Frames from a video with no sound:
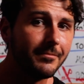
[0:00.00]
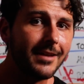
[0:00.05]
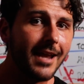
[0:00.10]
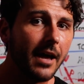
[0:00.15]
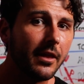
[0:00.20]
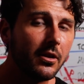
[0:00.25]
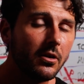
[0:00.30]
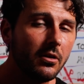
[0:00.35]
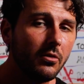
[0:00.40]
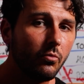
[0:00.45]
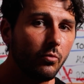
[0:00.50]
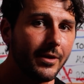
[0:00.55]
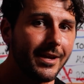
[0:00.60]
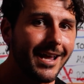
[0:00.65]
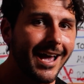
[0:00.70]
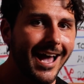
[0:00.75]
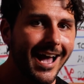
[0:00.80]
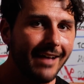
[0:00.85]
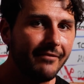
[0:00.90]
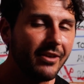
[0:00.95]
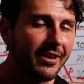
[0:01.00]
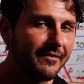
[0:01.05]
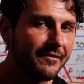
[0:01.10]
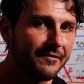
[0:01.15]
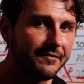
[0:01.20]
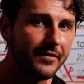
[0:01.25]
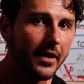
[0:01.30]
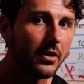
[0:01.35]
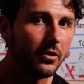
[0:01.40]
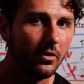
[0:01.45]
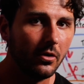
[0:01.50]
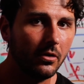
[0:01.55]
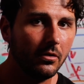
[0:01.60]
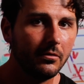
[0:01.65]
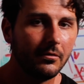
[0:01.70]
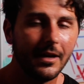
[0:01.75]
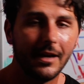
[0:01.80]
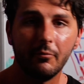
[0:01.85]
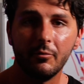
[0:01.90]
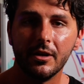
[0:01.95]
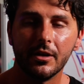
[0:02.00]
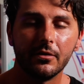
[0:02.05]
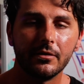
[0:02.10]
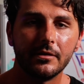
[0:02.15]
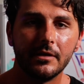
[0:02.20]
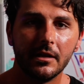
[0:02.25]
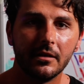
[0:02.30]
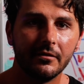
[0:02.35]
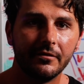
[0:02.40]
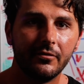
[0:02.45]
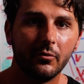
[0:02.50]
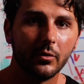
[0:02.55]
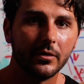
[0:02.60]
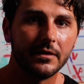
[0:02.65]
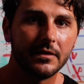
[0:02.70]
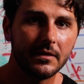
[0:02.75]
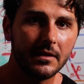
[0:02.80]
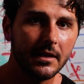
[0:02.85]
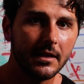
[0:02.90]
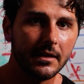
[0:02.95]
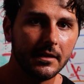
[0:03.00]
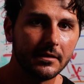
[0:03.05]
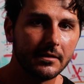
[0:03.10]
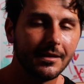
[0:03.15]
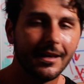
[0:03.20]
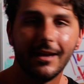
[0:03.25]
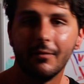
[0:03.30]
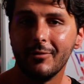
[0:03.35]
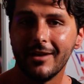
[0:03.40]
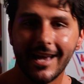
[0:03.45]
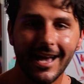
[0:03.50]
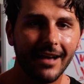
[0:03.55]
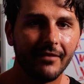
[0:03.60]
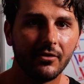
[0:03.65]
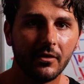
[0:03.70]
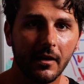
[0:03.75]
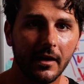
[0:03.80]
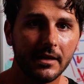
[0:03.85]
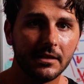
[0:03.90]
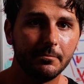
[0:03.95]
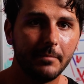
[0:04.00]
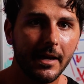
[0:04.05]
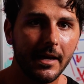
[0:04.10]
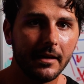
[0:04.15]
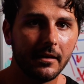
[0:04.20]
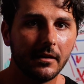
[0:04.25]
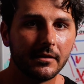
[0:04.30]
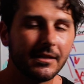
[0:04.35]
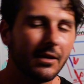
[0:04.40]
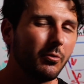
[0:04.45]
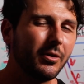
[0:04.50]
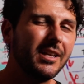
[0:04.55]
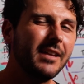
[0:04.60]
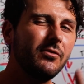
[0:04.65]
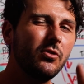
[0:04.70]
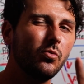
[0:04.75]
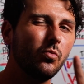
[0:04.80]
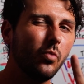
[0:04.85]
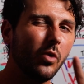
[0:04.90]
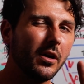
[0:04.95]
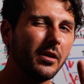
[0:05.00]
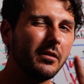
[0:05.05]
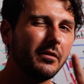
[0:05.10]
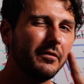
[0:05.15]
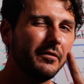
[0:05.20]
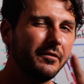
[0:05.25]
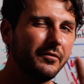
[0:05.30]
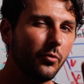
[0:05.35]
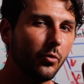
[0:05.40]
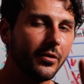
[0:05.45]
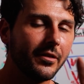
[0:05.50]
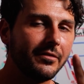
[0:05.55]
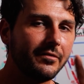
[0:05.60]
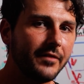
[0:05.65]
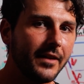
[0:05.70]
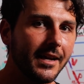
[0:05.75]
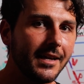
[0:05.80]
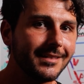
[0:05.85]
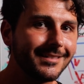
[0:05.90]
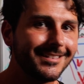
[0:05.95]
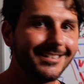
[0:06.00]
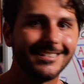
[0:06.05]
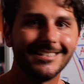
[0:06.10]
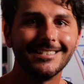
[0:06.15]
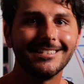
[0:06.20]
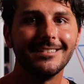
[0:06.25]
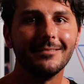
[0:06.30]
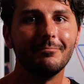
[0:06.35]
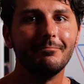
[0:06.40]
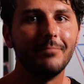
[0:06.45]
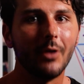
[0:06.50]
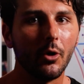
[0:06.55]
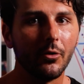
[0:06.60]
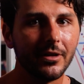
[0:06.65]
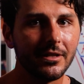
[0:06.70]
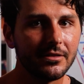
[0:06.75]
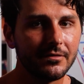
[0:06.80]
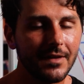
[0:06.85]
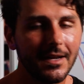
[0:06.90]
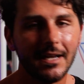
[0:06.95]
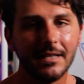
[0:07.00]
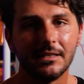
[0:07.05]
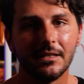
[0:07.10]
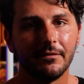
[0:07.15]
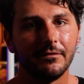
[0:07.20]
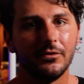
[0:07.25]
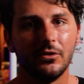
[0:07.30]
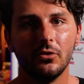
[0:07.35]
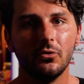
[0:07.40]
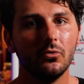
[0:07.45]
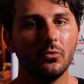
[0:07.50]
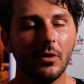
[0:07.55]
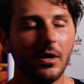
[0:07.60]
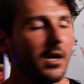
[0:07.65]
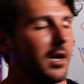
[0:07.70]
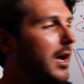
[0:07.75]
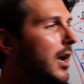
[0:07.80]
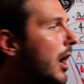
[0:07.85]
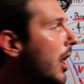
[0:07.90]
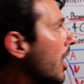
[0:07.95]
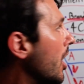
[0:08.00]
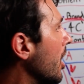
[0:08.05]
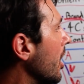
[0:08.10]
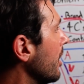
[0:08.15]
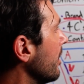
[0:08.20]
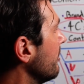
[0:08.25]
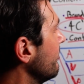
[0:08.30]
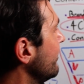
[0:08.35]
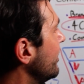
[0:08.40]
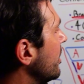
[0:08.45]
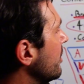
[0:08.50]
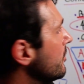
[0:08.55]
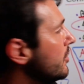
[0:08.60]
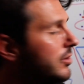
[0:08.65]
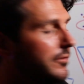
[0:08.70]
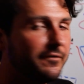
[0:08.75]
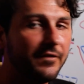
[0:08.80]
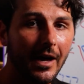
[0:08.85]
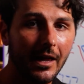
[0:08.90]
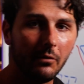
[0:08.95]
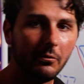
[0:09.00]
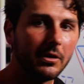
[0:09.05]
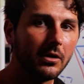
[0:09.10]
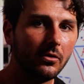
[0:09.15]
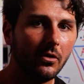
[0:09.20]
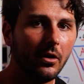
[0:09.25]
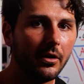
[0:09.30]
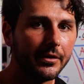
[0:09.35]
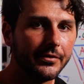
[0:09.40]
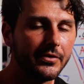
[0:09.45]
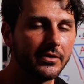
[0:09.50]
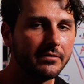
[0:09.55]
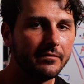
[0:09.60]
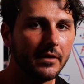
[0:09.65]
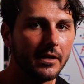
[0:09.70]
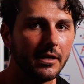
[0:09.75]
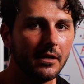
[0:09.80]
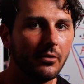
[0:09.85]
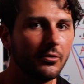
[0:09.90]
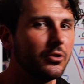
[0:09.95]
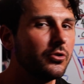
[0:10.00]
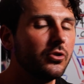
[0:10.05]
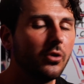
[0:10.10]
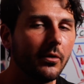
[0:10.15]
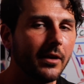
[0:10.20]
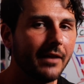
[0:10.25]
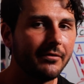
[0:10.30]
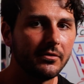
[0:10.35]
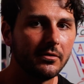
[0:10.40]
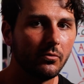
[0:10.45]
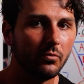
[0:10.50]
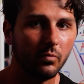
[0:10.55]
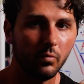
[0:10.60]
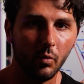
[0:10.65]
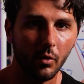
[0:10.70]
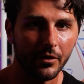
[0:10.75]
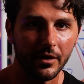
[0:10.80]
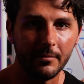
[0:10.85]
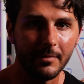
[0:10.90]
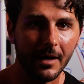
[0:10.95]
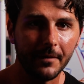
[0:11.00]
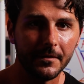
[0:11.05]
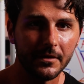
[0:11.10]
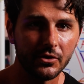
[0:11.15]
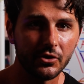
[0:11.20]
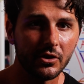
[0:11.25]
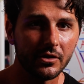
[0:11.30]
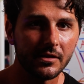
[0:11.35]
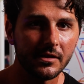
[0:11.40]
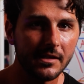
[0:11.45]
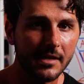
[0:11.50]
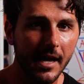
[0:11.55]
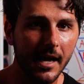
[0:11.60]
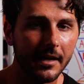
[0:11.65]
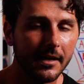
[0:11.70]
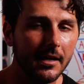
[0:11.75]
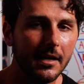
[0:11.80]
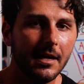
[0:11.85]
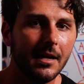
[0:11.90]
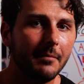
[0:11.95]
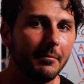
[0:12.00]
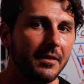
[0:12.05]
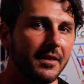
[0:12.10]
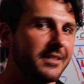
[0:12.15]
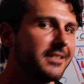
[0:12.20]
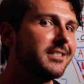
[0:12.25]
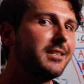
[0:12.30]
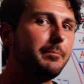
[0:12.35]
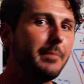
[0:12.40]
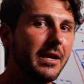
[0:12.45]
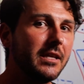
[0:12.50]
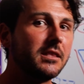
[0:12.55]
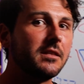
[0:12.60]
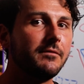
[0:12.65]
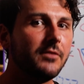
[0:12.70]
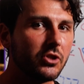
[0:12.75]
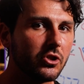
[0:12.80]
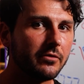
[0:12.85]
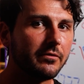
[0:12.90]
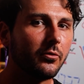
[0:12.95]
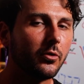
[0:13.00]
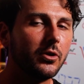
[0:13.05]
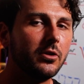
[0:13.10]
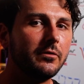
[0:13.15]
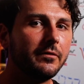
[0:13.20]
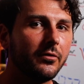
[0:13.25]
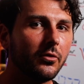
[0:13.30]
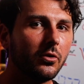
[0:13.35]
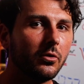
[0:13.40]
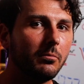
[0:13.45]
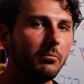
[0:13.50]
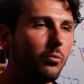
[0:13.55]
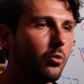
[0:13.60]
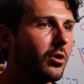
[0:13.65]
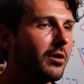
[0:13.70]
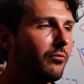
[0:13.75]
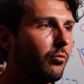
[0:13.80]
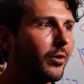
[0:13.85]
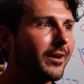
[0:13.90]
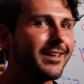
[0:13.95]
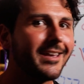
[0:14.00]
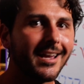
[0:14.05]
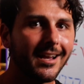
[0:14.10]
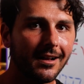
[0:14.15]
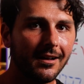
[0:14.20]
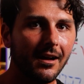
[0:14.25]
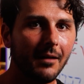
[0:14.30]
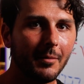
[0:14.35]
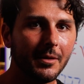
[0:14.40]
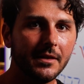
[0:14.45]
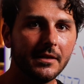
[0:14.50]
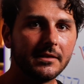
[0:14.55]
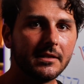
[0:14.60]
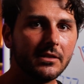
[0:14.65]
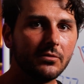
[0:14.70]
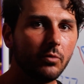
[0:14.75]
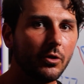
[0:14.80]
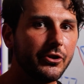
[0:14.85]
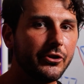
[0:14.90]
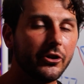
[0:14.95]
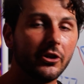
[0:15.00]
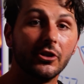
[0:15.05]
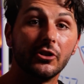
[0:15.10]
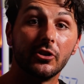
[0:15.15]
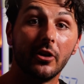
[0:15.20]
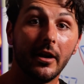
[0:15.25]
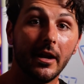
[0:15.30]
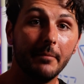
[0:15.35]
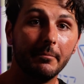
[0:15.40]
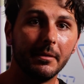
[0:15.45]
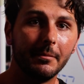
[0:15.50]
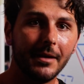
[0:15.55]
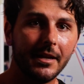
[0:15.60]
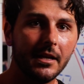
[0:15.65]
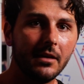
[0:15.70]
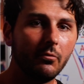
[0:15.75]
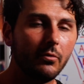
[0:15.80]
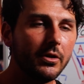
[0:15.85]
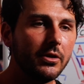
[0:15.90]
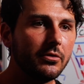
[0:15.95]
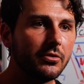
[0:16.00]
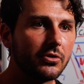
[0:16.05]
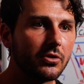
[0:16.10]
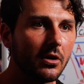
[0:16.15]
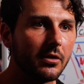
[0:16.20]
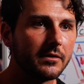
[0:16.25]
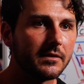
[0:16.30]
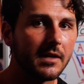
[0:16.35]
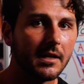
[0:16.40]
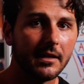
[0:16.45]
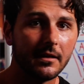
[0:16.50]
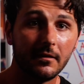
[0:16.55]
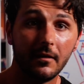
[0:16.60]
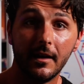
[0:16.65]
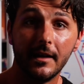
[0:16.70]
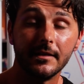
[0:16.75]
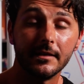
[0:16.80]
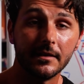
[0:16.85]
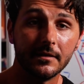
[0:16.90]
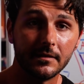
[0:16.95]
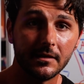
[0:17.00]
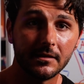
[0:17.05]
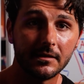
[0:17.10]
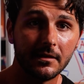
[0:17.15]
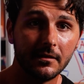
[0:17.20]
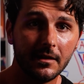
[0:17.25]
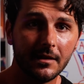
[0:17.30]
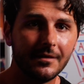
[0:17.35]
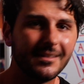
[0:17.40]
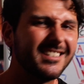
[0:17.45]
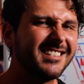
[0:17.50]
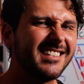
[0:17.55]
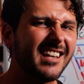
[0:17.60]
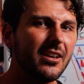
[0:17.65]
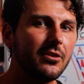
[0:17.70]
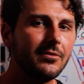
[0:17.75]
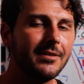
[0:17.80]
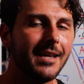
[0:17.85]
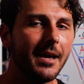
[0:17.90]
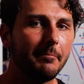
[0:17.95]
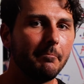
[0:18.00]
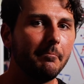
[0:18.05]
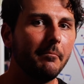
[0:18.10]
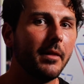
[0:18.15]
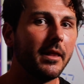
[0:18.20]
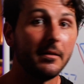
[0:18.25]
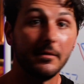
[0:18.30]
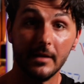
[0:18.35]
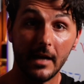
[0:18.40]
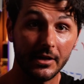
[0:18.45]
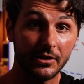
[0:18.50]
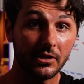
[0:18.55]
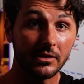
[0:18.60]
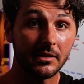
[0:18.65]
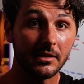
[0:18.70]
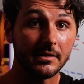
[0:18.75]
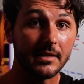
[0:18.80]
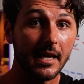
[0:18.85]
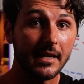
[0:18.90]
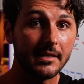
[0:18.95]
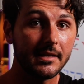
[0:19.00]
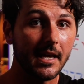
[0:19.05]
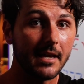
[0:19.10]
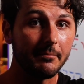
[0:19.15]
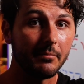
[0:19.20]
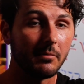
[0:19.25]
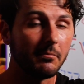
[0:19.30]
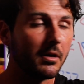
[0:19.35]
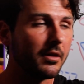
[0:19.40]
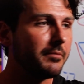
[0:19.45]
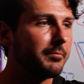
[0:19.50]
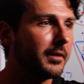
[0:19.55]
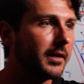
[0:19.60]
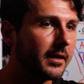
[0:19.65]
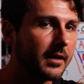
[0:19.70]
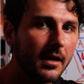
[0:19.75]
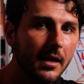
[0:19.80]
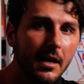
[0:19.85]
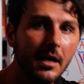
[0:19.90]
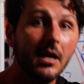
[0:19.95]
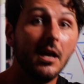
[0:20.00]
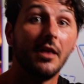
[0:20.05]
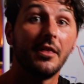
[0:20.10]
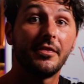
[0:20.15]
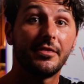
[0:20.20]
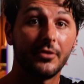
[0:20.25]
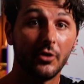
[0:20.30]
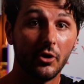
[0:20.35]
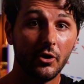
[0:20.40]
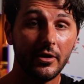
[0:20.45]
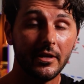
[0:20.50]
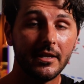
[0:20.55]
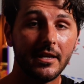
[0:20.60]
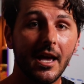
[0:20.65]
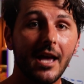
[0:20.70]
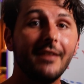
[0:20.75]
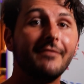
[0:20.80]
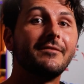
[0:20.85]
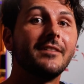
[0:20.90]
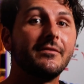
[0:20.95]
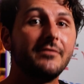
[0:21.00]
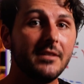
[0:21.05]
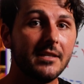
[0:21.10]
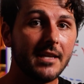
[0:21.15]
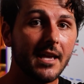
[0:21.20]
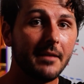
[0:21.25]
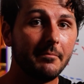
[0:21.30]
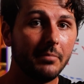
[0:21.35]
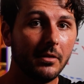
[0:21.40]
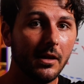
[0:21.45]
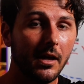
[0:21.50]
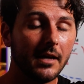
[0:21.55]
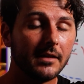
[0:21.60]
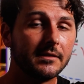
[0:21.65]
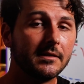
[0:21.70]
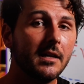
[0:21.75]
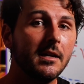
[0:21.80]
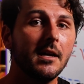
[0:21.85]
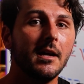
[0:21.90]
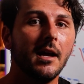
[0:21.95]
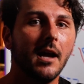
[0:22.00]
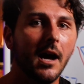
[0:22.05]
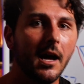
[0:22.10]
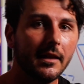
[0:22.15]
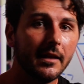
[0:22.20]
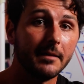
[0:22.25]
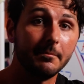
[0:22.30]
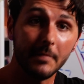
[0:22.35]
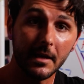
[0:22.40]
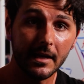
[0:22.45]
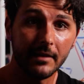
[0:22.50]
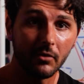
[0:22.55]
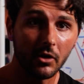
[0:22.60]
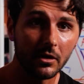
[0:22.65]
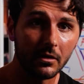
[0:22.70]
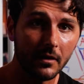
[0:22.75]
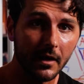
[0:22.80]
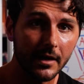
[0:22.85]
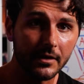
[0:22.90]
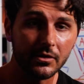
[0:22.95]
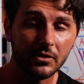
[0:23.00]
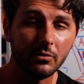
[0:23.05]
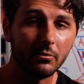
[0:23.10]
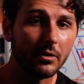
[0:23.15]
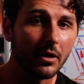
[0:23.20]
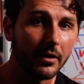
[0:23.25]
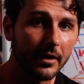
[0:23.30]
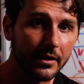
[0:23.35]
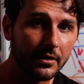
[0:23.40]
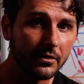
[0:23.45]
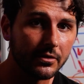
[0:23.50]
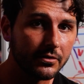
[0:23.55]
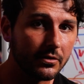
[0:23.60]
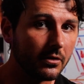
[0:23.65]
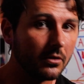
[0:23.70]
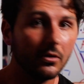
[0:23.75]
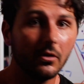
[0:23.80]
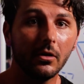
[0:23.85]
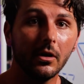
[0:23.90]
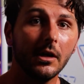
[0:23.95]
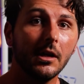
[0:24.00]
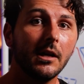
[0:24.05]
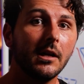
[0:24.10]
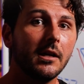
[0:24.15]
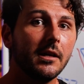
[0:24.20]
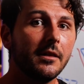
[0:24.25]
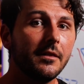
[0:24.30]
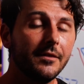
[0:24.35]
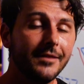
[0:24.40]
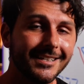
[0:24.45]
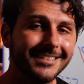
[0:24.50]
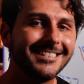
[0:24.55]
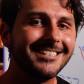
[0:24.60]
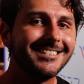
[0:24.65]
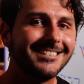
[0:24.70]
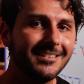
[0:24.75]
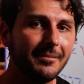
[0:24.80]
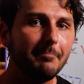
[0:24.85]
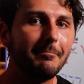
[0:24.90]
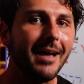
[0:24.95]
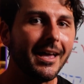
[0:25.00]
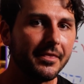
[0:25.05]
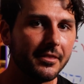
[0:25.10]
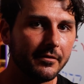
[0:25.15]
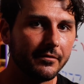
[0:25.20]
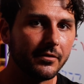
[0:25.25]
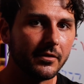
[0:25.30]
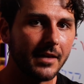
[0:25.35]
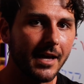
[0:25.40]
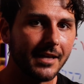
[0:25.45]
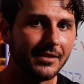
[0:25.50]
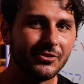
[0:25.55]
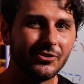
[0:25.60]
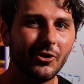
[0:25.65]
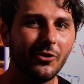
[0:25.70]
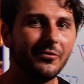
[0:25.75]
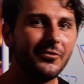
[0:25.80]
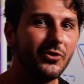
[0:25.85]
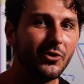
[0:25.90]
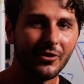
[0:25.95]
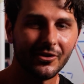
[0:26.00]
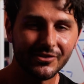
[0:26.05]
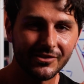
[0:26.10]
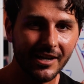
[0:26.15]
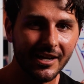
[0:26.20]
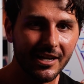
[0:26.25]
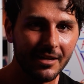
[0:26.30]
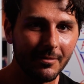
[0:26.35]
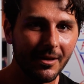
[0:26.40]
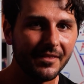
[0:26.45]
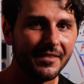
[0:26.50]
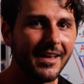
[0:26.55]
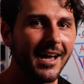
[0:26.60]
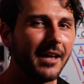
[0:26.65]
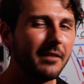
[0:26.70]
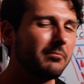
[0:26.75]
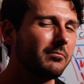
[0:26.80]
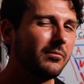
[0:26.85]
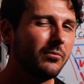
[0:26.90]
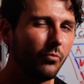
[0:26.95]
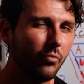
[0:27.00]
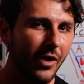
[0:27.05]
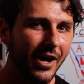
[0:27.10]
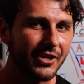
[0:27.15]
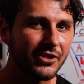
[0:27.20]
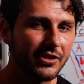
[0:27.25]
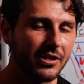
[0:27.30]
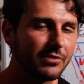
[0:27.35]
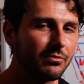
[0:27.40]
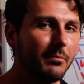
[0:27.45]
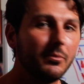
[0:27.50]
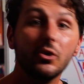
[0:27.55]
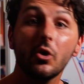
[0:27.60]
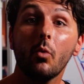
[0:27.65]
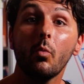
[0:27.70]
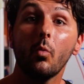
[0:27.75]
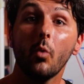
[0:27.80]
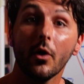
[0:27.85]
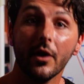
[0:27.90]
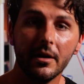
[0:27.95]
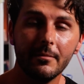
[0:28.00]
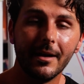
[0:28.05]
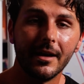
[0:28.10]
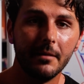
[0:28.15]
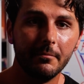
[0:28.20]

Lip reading: now that we have a funnel and we understand the 4 C's and we have clients paying us, I wanna give you one 4th phase. This is the bonus phase. If you are following along in this video, you don't have to worry about this just yet, but this is to paint the vision for you for more of what can come. And this is what you're gonna start implementing when you start signing clients consistently. And this is how you get like not just a 10K per month, but like 30K, 50K plus, like many of our clients do in our inner circle. This is the method for that. And so if you're excited about that, watch this one, but don't worry about